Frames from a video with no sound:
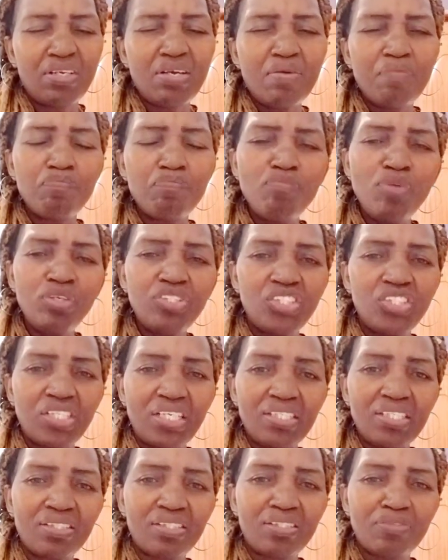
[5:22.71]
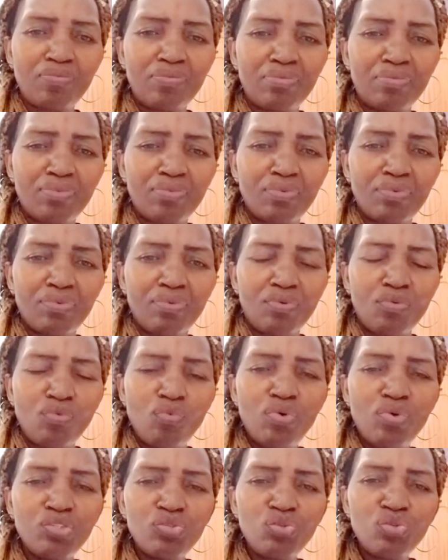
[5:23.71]
Moses
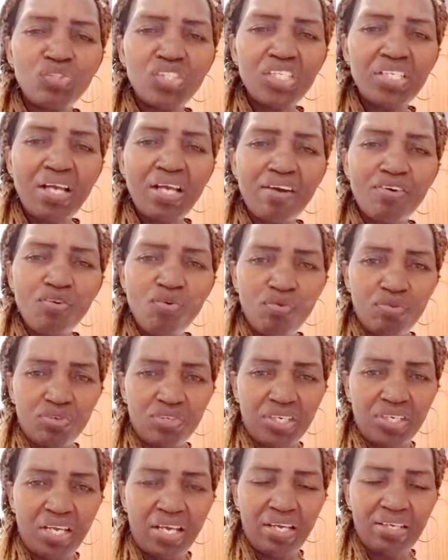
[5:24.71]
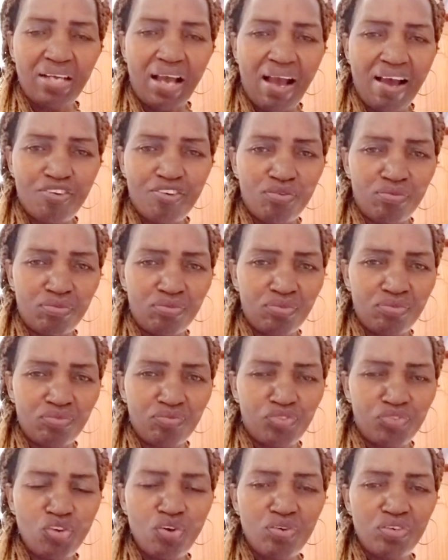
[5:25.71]
was using a rod and Aaron,
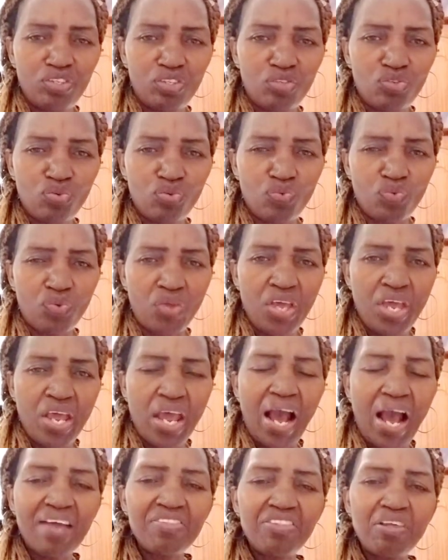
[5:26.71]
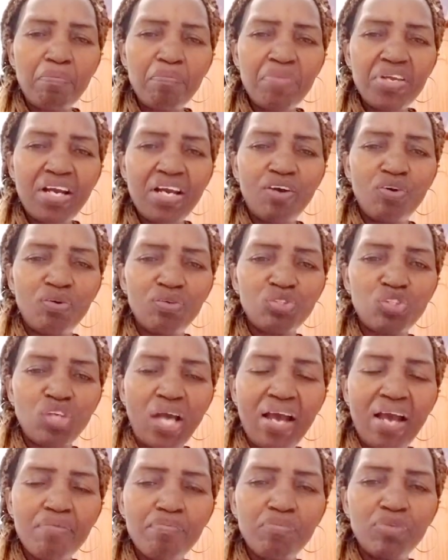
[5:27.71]
the only two. And the miracles
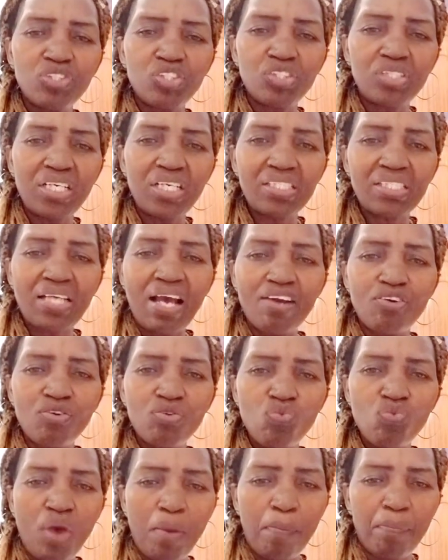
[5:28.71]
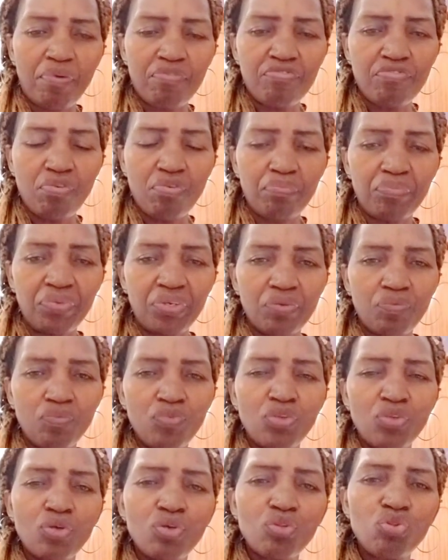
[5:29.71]
Moses and Aaron were performing,
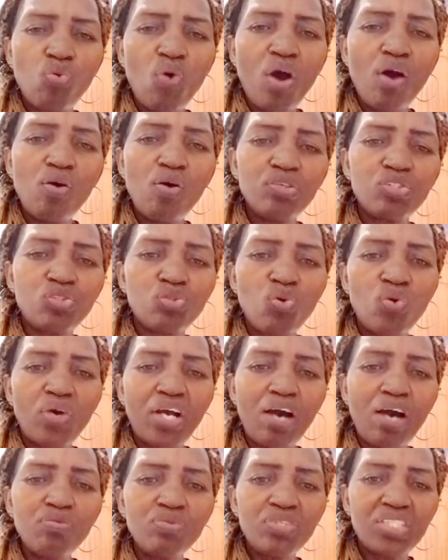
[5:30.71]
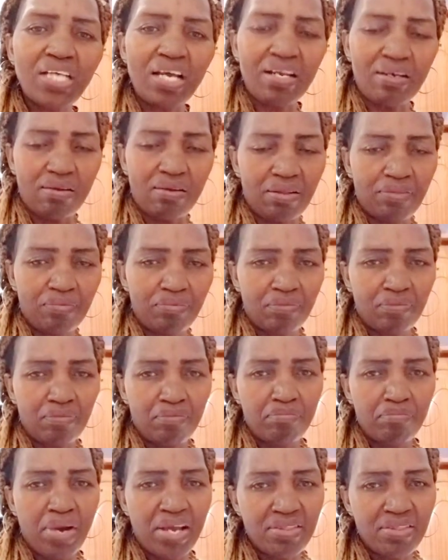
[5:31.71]
they were also countered
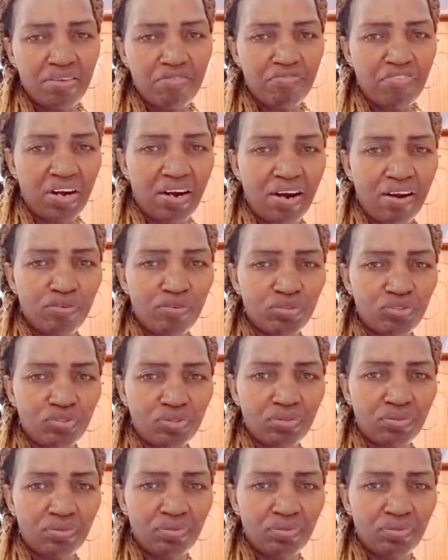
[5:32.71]
by the pharaohs.